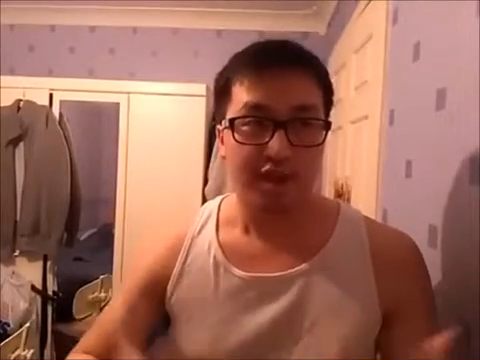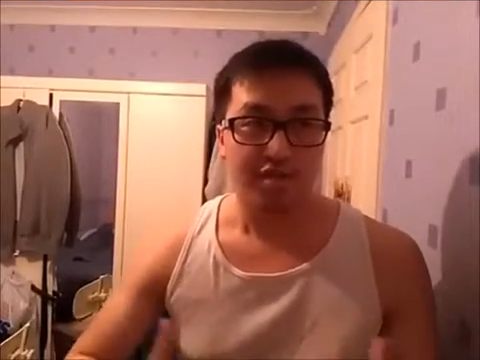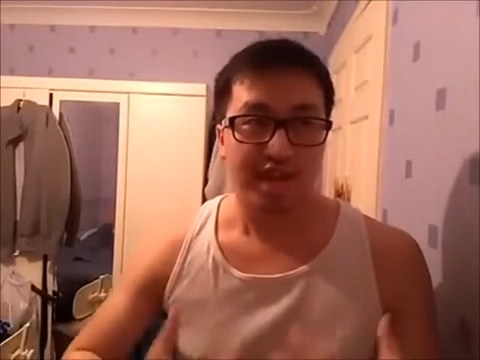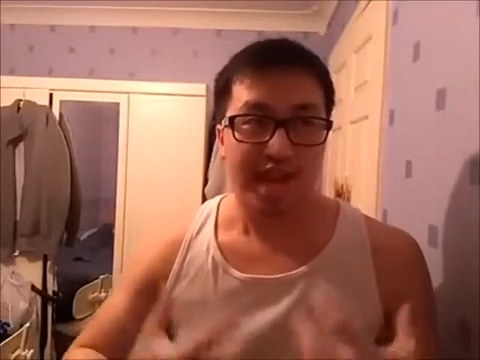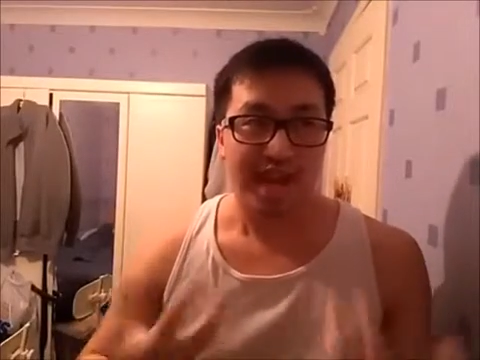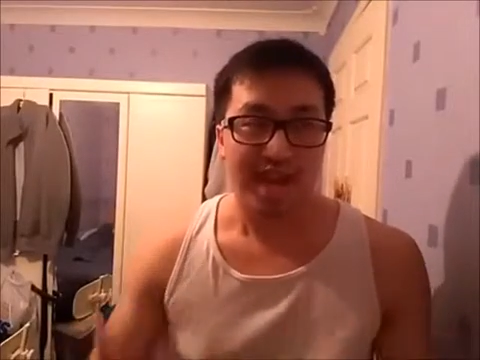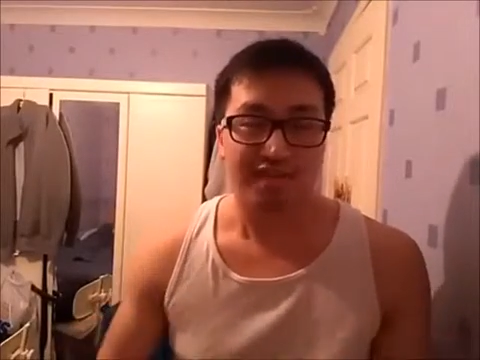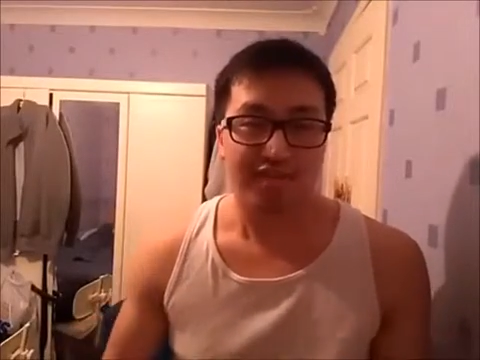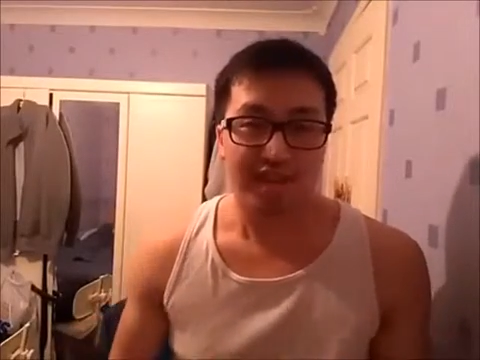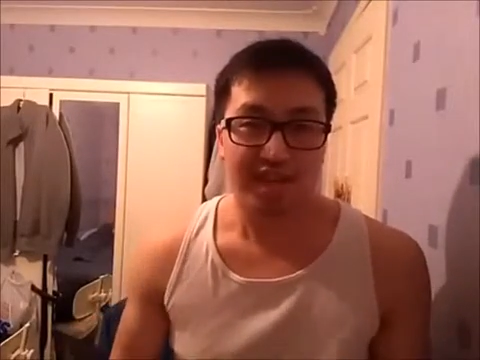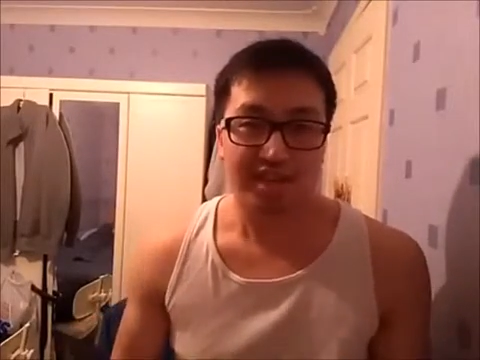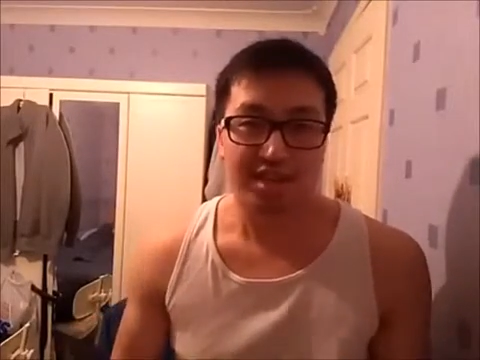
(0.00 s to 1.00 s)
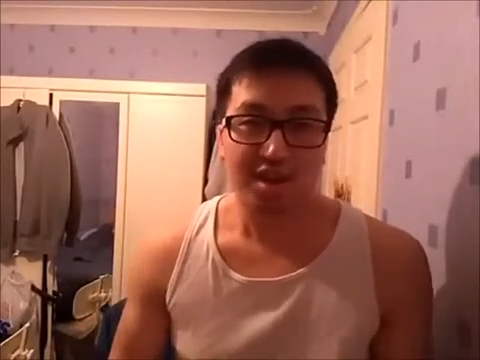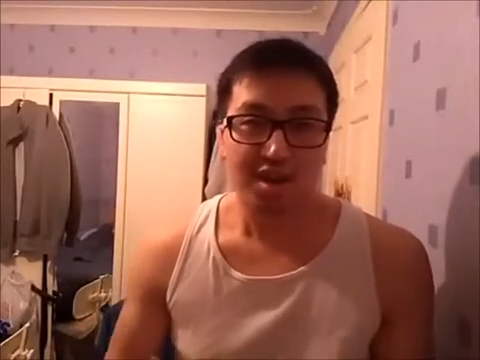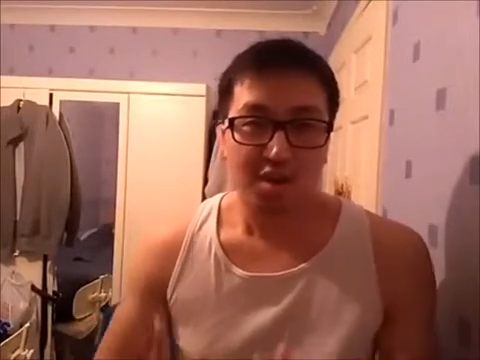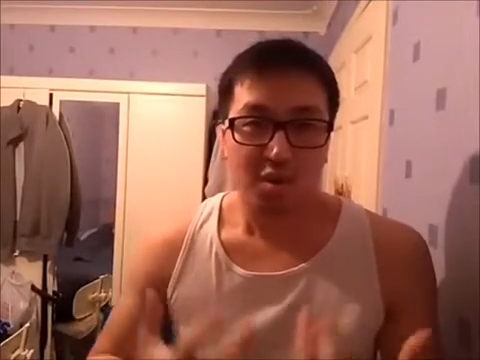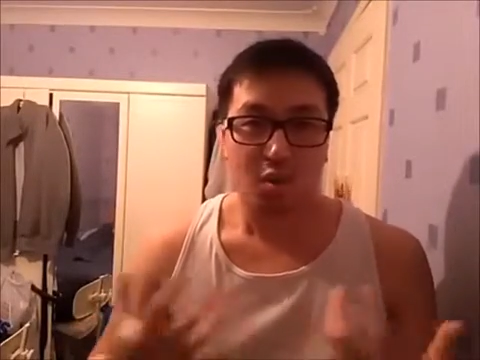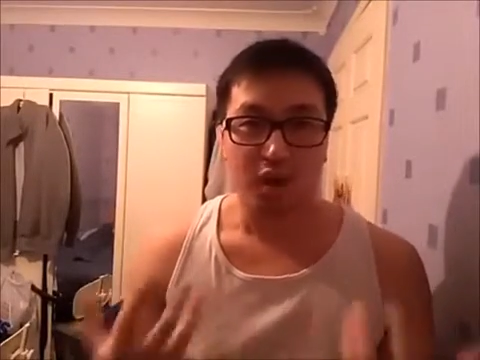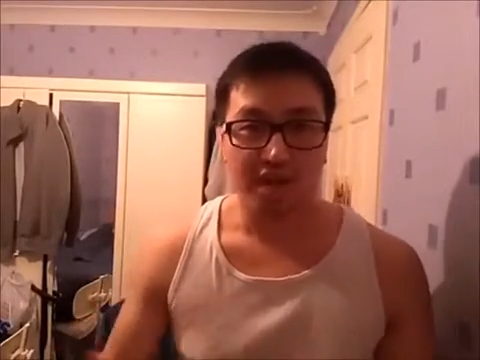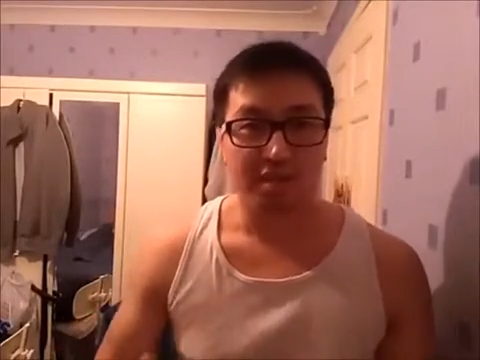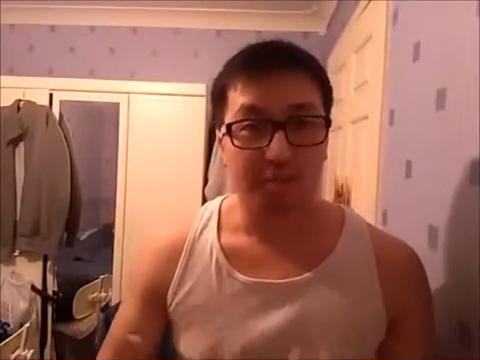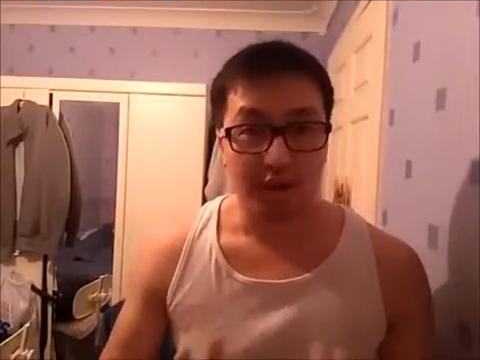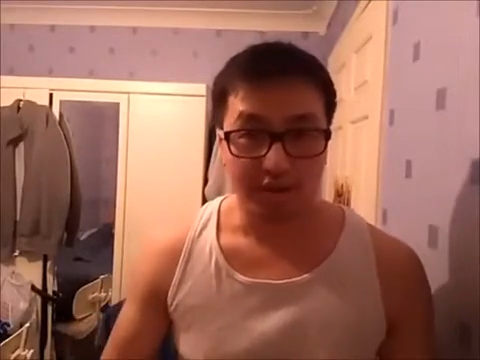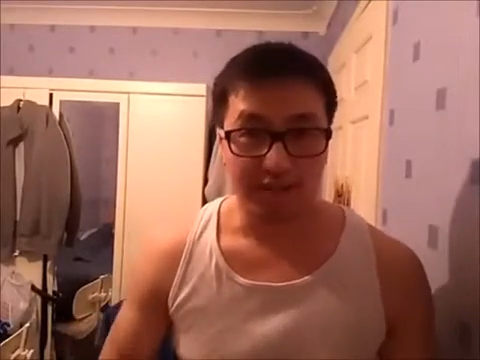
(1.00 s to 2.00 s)
very heavy
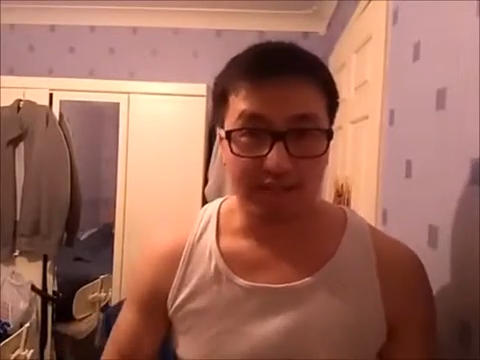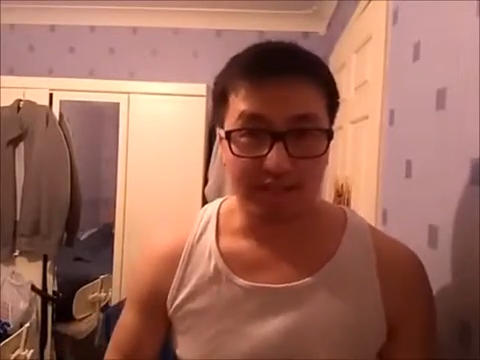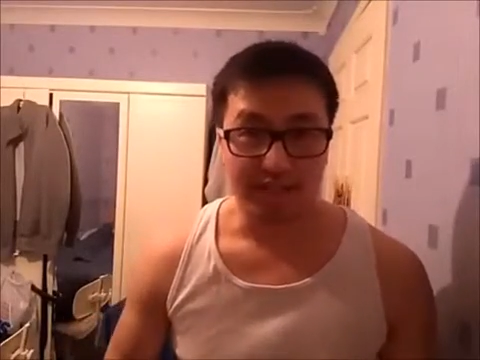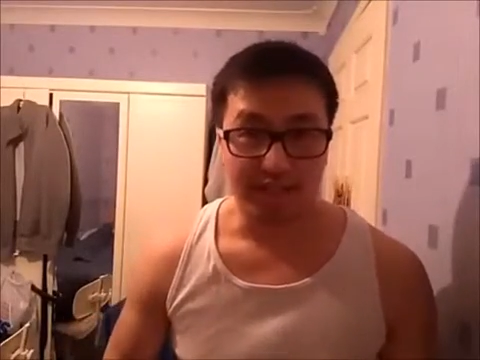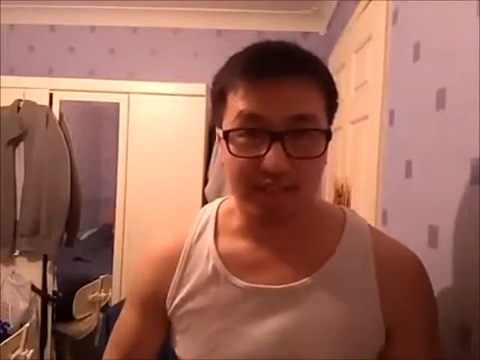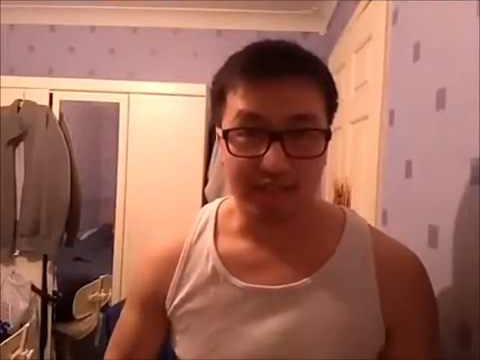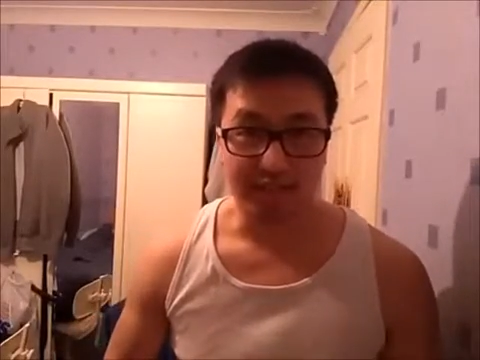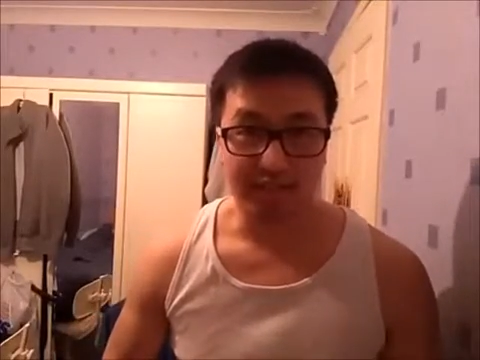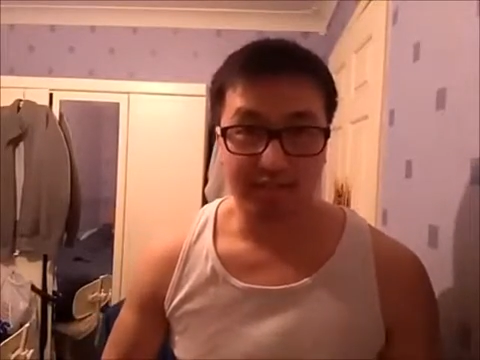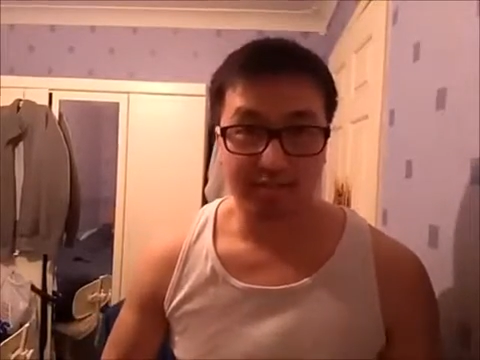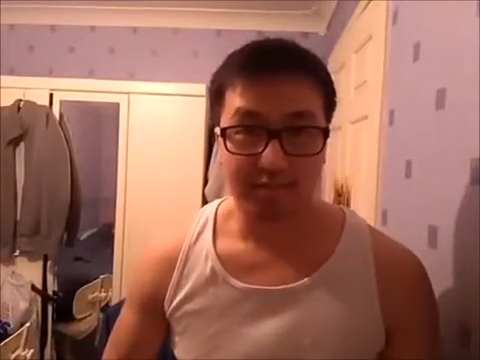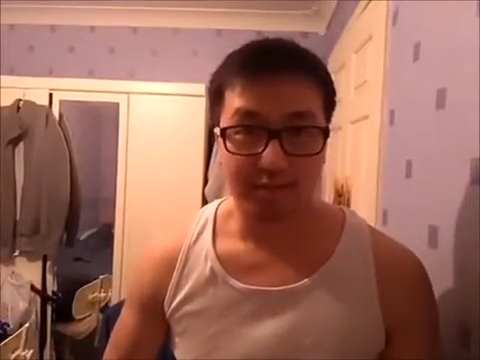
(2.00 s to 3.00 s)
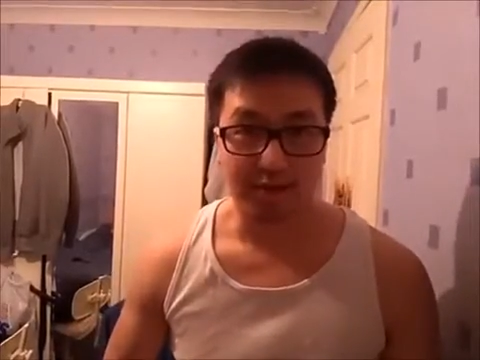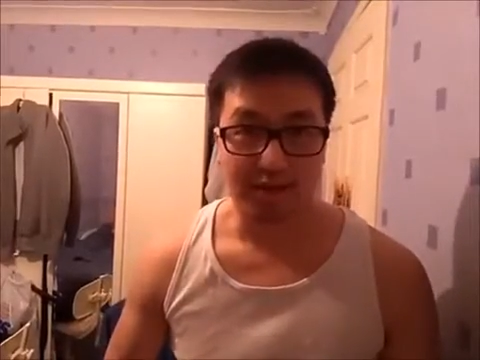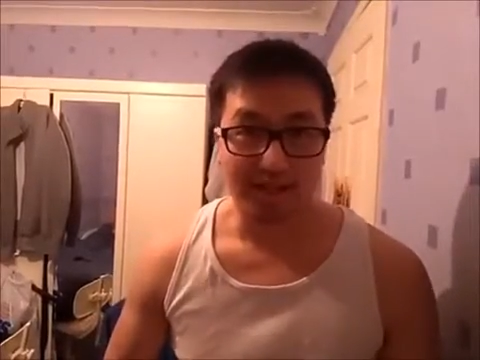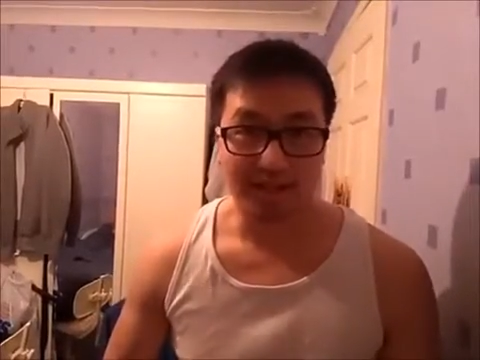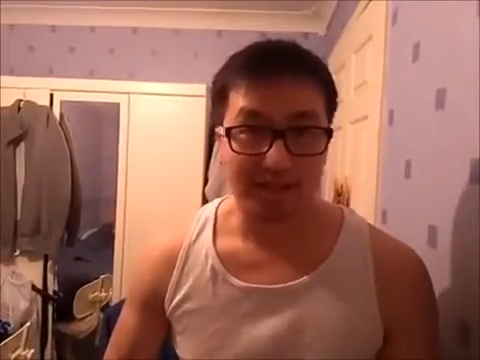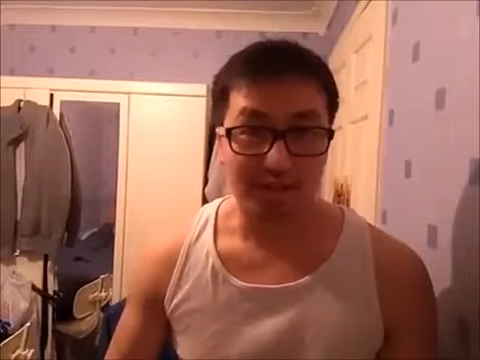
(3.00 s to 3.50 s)
weight-bearing exercises, okay?